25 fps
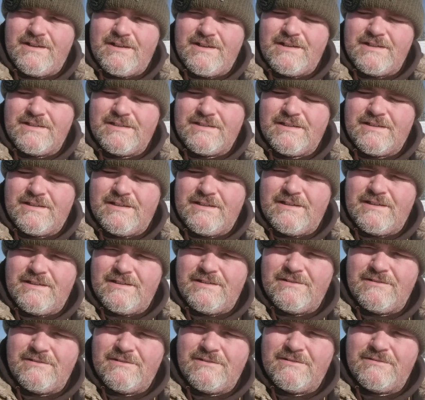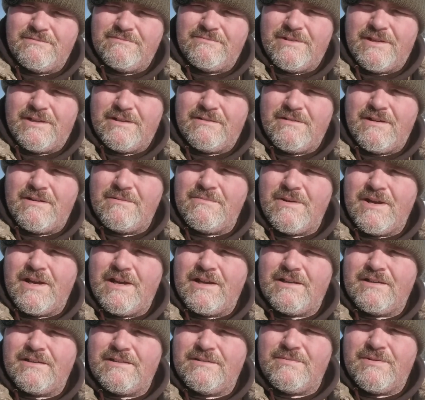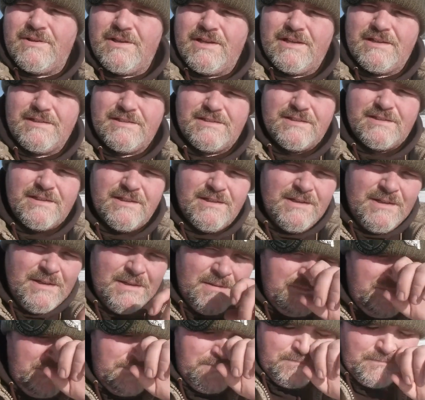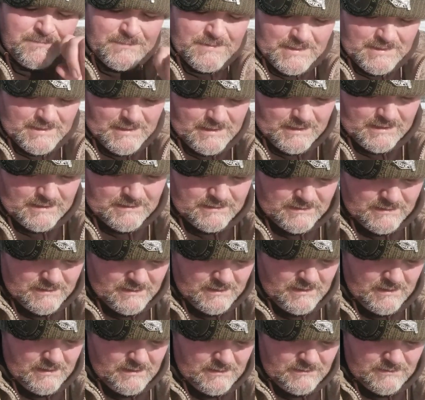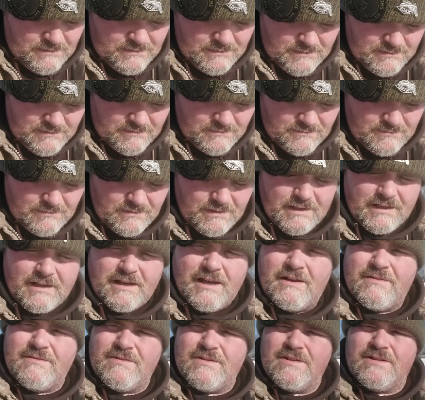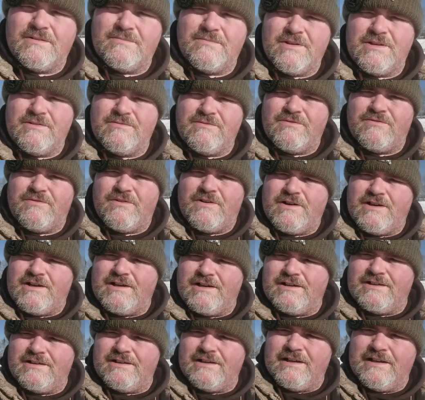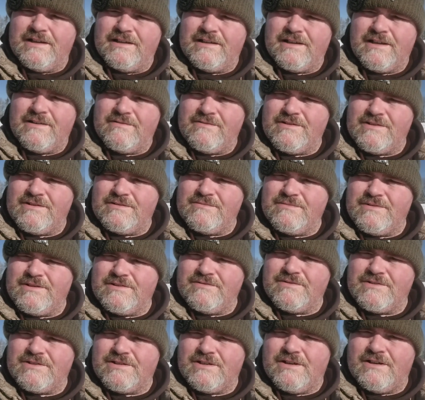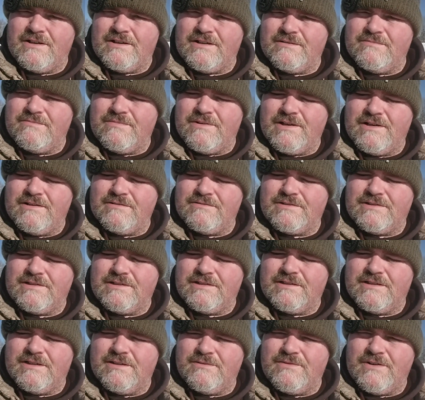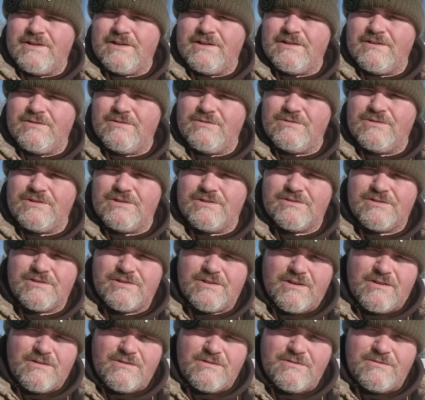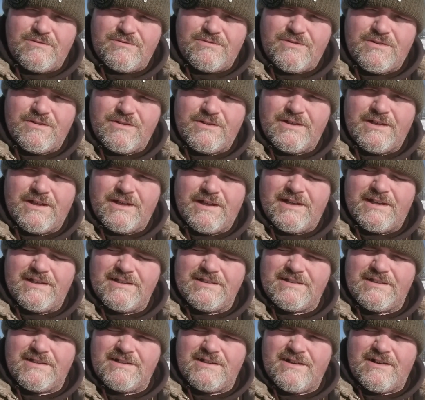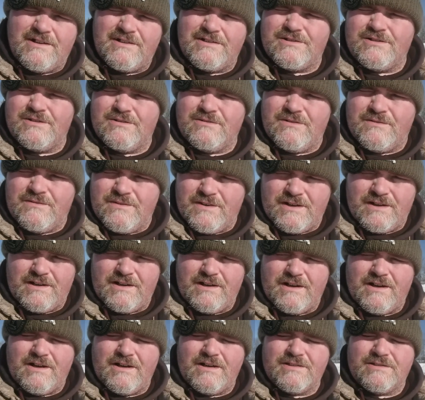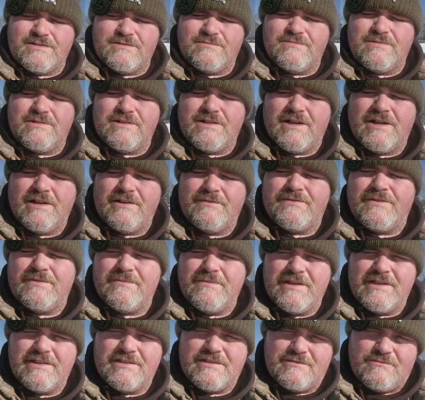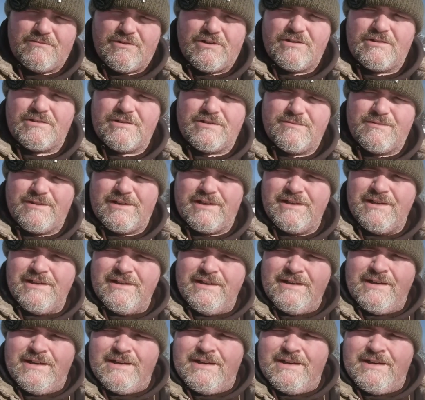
guys, uh, you know, out back of the place, and uh, gonna have a little bit of a fire and have a little bit of a talk about uh, a very cool little stove, and uh, also a very awesome knife that means the world to me